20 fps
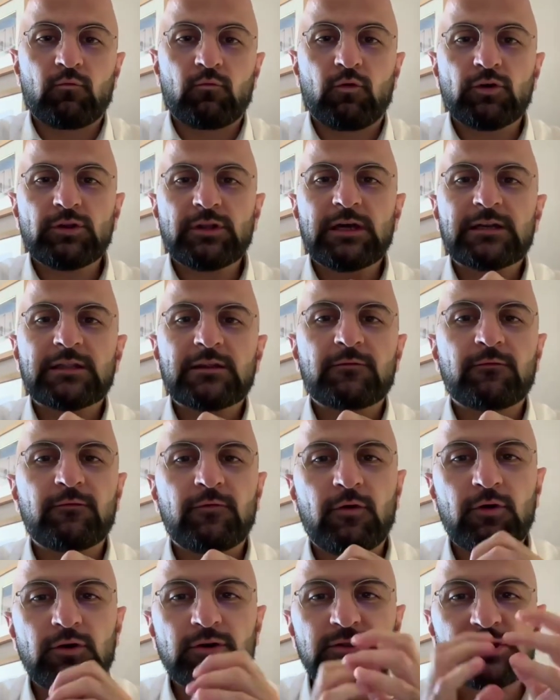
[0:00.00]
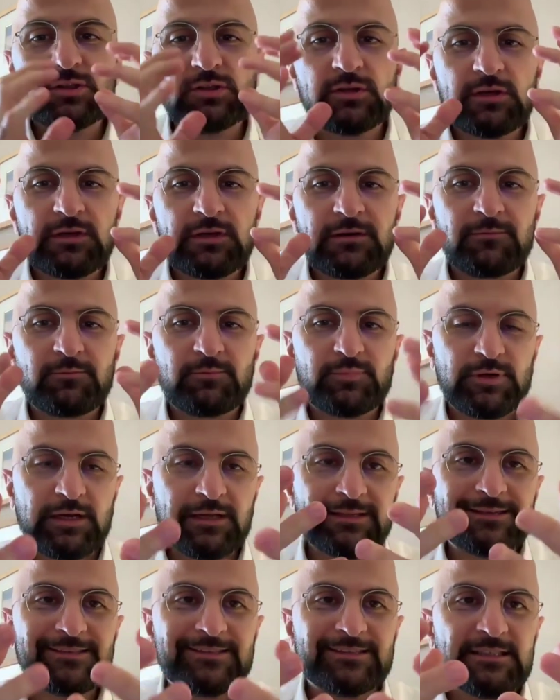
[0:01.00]
What are the first
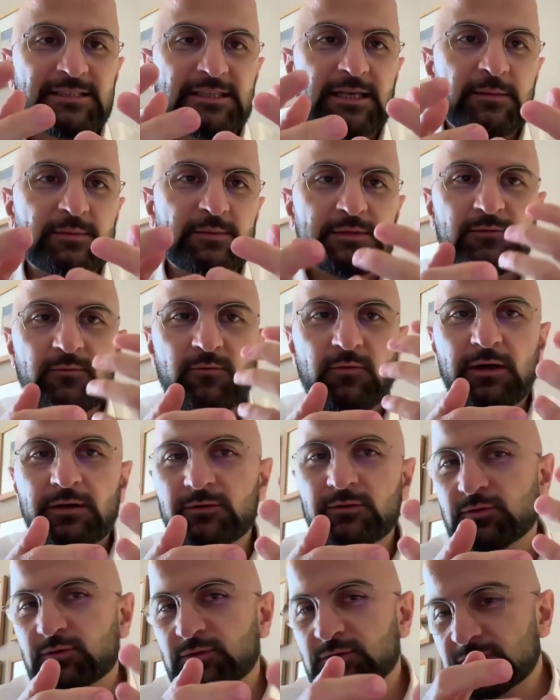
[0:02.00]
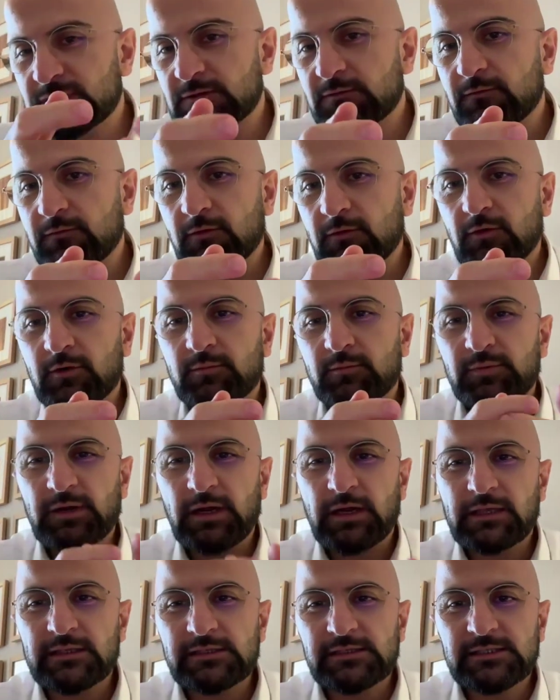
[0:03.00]
practical steps, 1, 2, 3, 4
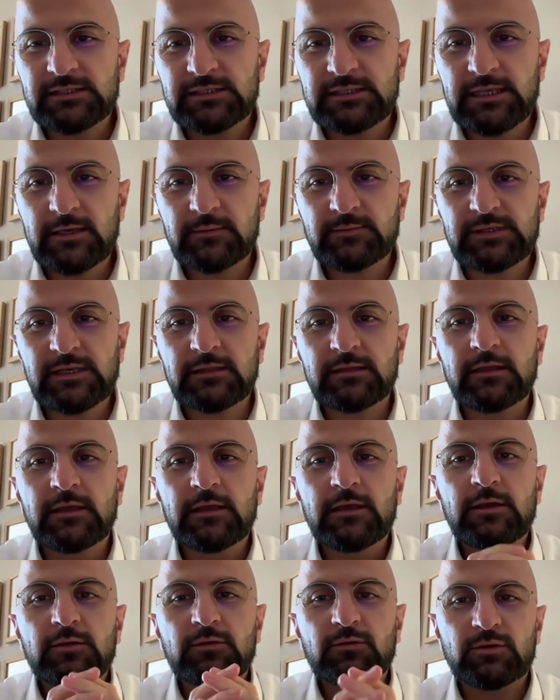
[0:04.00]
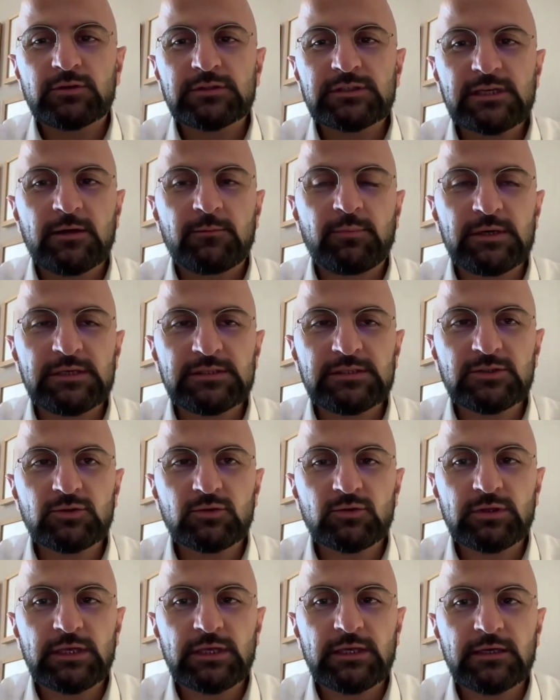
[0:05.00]
practical steps that those companies
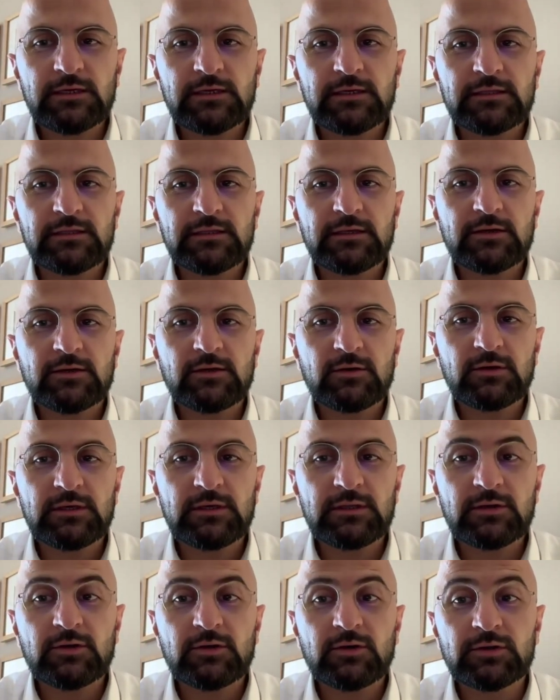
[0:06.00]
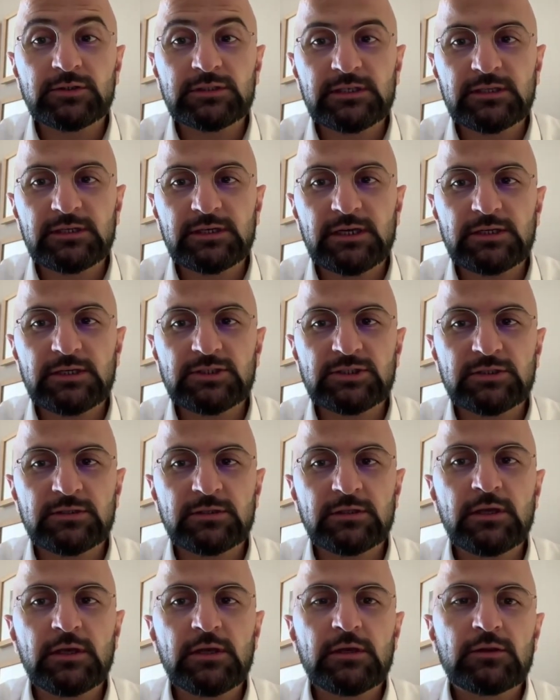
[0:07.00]
should take into
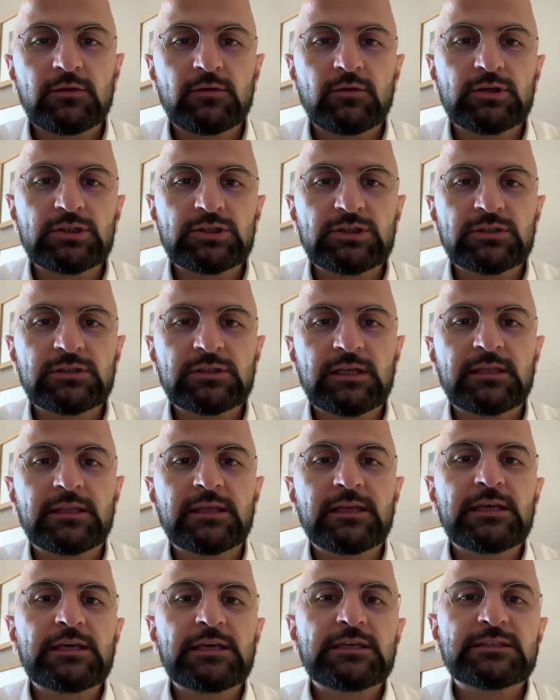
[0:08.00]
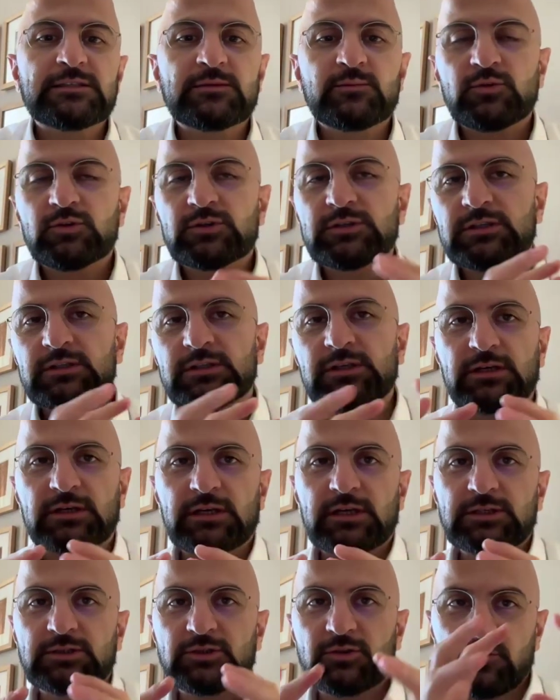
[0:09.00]
consideration to ensure that smooth
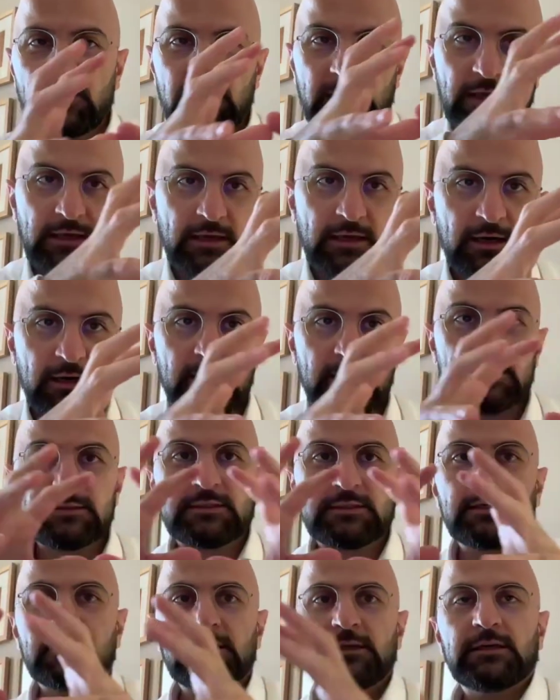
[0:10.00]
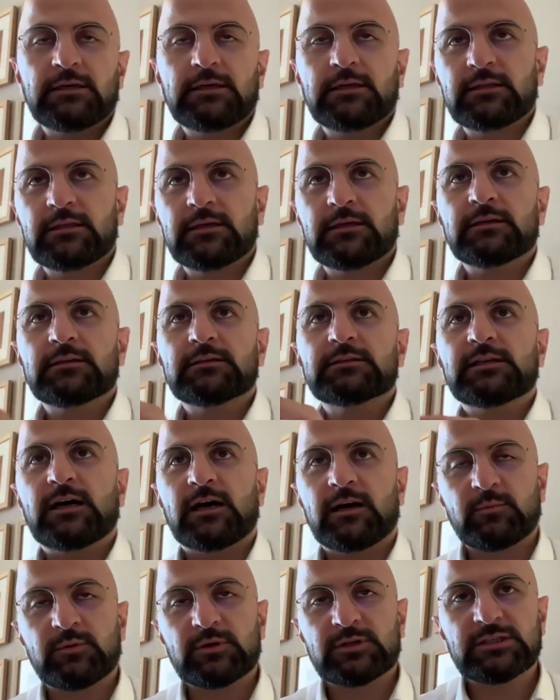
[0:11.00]
integration of the AIs in their
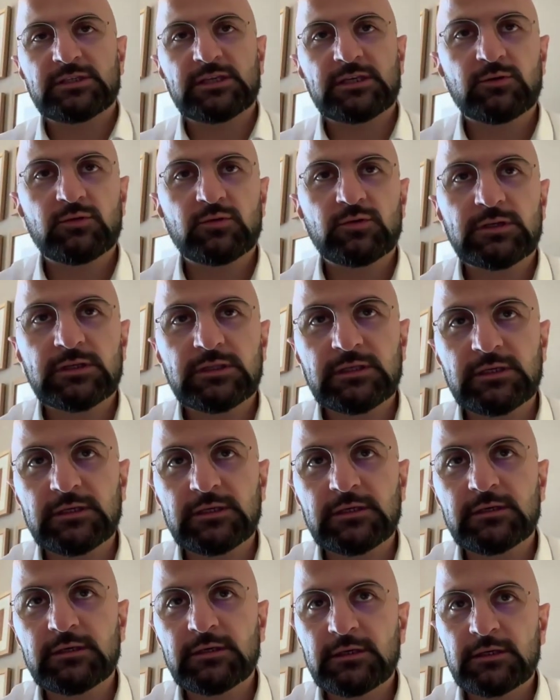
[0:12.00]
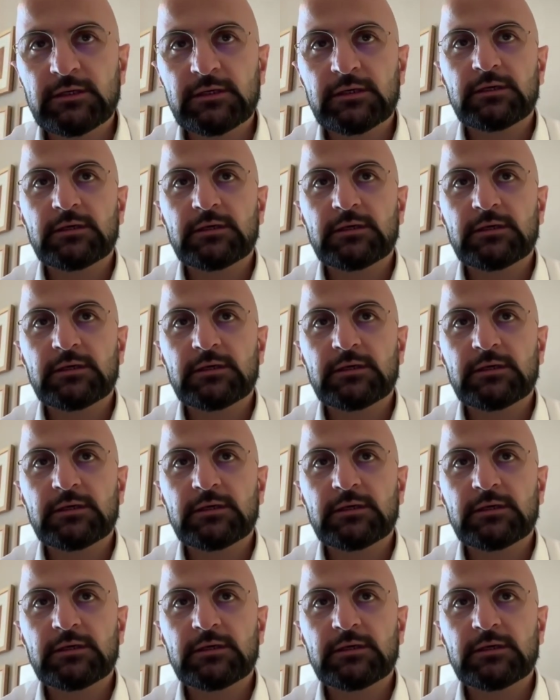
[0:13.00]
cybersecurity